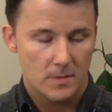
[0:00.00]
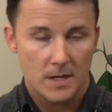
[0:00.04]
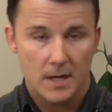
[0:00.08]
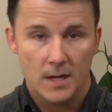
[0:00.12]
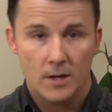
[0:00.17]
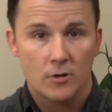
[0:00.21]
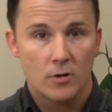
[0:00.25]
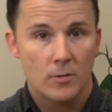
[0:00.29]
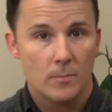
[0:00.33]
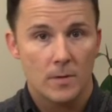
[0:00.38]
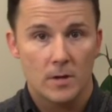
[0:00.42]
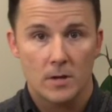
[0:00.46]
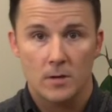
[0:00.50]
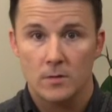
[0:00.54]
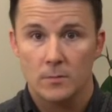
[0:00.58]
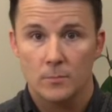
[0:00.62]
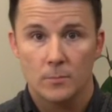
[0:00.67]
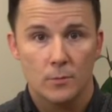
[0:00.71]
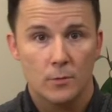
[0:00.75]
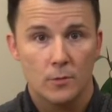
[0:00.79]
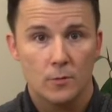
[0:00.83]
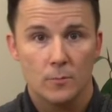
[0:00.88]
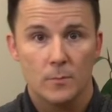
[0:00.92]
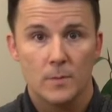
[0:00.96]
incremental
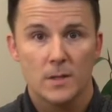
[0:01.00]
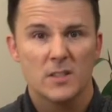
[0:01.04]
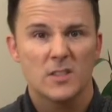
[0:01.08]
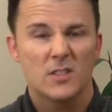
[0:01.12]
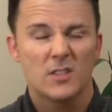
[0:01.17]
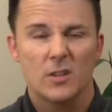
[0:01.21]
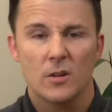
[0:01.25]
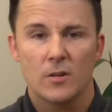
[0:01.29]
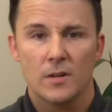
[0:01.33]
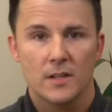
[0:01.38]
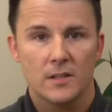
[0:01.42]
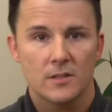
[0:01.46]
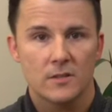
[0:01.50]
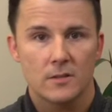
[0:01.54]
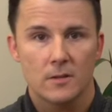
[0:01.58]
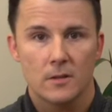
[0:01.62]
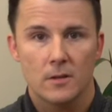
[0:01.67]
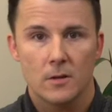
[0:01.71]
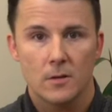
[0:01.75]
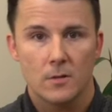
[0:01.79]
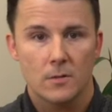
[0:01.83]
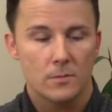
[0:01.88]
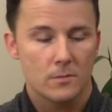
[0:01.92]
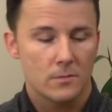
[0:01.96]
improvement, starting
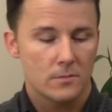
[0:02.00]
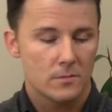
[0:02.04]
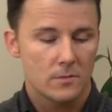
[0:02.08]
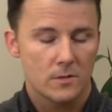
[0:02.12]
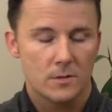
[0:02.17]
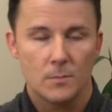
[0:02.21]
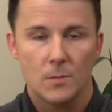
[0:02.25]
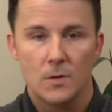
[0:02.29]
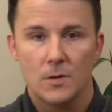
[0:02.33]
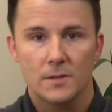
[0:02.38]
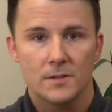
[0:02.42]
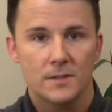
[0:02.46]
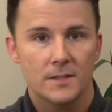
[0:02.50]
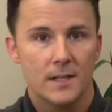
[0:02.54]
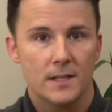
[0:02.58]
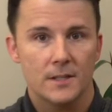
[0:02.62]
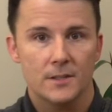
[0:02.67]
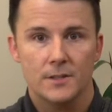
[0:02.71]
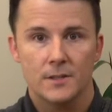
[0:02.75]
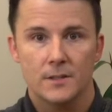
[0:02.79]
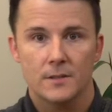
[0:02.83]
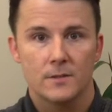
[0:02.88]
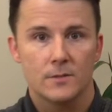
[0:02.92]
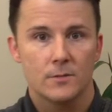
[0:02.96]
slow, small
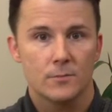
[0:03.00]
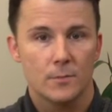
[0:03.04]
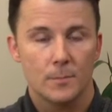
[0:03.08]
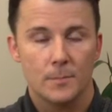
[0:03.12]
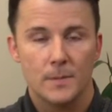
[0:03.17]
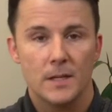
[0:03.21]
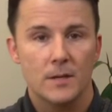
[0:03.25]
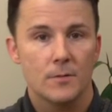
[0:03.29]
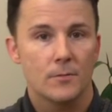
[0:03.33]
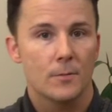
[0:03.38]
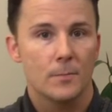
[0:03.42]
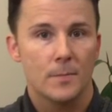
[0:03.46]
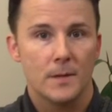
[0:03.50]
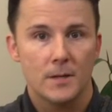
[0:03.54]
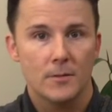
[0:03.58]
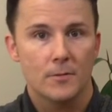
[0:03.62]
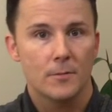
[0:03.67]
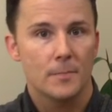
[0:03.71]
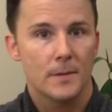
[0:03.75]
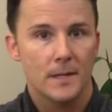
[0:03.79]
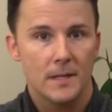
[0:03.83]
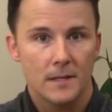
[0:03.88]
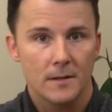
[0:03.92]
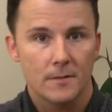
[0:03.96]
sections, repeat, repeat,
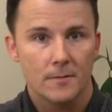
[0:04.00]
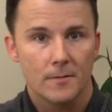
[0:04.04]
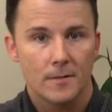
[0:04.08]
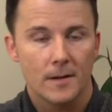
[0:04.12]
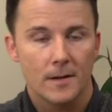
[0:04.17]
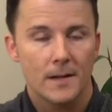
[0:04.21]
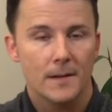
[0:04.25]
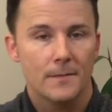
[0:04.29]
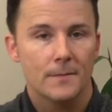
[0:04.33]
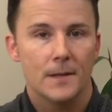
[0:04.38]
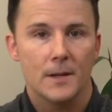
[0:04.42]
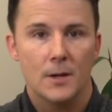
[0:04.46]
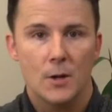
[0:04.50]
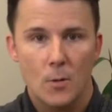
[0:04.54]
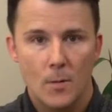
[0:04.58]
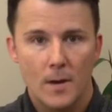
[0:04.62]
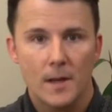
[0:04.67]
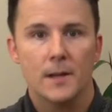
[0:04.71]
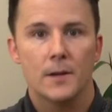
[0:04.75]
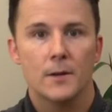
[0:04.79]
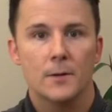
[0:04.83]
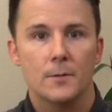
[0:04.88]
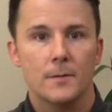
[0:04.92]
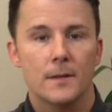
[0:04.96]
repeat, right? They know
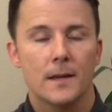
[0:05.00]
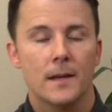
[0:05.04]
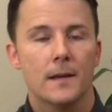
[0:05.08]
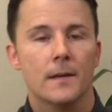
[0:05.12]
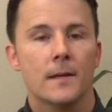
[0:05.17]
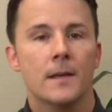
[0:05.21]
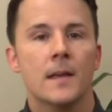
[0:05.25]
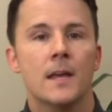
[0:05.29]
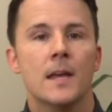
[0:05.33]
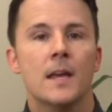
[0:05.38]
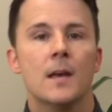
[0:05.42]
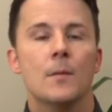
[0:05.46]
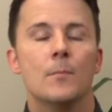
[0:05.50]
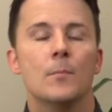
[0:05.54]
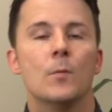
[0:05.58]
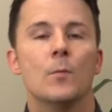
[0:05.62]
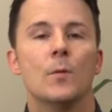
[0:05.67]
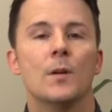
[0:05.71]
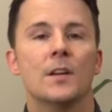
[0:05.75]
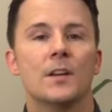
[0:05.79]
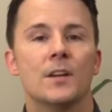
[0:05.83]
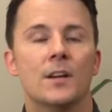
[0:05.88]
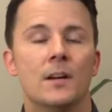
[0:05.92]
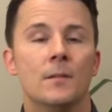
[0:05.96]
how to do that. But
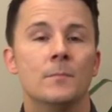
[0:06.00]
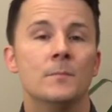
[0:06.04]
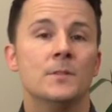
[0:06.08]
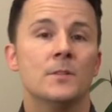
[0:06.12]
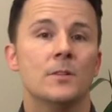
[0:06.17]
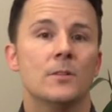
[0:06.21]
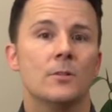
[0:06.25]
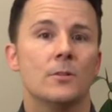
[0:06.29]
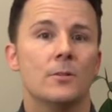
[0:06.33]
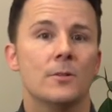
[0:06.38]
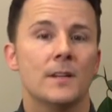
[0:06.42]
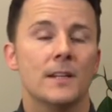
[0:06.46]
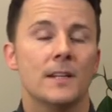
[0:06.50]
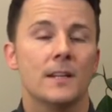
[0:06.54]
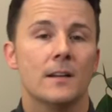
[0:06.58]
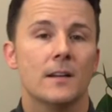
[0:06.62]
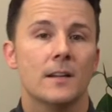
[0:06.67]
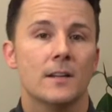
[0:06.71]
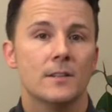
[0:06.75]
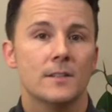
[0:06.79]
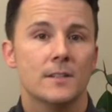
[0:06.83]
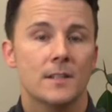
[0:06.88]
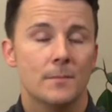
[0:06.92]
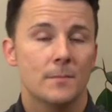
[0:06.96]
when it comes to learning it
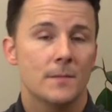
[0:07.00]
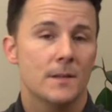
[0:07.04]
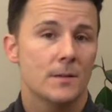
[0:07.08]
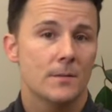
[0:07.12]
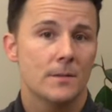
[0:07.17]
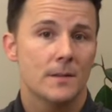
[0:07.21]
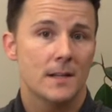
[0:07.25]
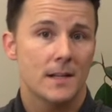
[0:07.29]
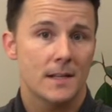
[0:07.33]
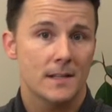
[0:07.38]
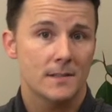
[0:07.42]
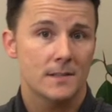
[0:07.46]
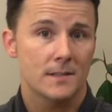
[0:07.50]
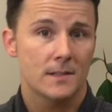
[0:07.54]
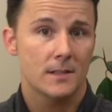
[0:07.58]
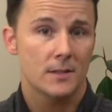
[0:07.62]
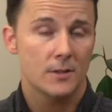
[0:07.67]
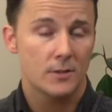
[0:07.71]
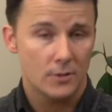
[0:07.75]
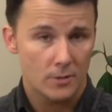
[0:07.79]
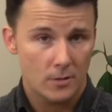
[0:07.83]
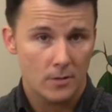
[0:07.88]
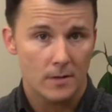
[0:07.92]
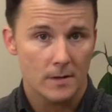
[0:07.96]
in something that has
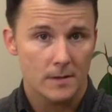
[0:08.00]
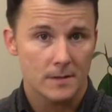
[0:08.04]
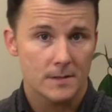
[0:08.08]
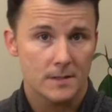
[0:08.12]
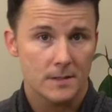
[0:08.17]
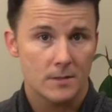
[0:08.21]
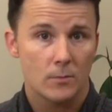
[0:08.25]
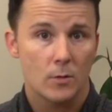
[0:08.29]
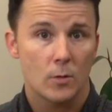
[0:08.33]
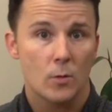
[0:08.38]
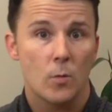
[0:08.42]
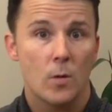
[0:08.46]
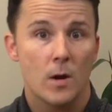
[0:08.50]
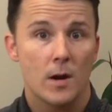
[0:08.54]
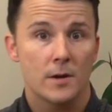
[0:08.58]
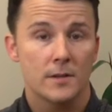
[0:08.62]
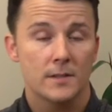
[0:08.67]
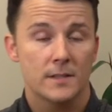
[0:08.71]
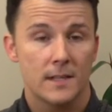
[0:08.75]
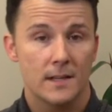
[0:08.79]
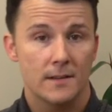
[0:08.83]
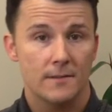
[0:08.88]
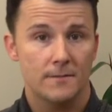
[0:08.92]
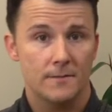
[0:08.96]
endurance, that
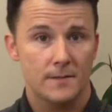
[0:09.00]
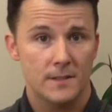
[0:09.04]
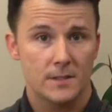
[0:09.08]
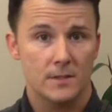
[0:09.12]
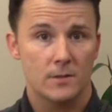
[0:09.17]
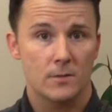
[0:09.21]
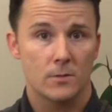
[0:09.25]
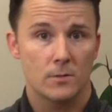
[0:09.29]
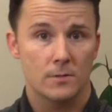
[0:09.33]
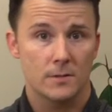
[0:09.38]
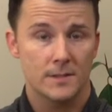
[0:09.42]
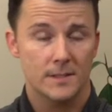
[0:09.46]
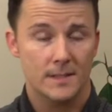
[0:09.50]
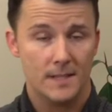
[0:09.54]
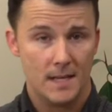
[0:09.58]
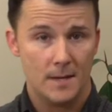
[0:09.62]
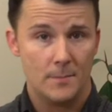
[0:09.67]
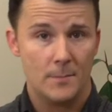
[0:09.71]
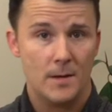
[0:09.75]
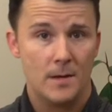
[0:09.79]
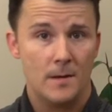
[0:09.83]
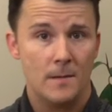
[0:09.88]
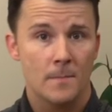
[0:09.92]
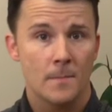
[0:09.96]
requires that physical
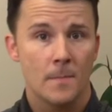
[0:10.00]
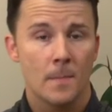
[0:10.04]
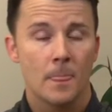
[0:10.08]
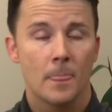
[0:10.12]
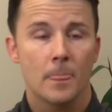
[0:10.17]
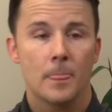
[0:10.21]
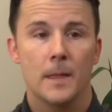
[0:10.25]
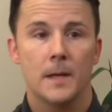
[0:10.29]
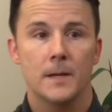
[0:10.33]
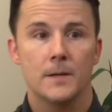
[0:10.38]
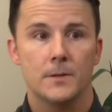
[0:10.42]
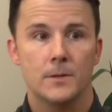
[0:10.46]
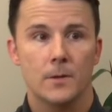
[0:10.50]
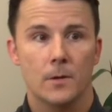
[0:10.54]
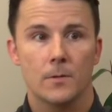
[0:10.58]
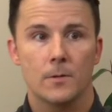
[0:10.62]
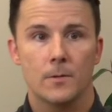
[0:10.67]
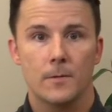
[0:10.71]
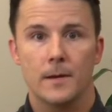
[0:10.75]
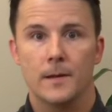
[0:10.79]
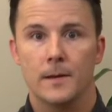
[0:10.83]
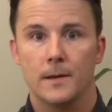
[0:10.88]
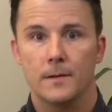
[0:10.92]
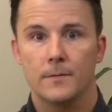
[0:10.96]
stamina, they don't
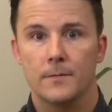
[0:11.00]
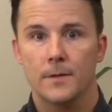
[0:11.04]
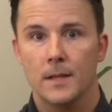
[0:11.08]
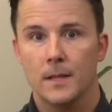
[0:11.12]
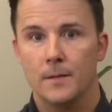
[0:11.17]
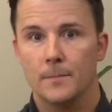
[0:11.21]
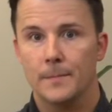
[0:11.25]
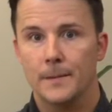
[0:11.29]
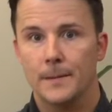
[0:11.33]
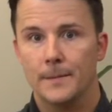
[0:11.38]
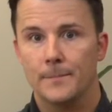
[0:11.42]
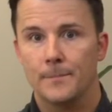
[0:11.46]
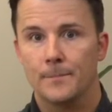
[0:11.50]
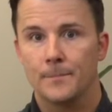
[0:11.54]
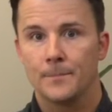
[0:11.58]
know how to develop it,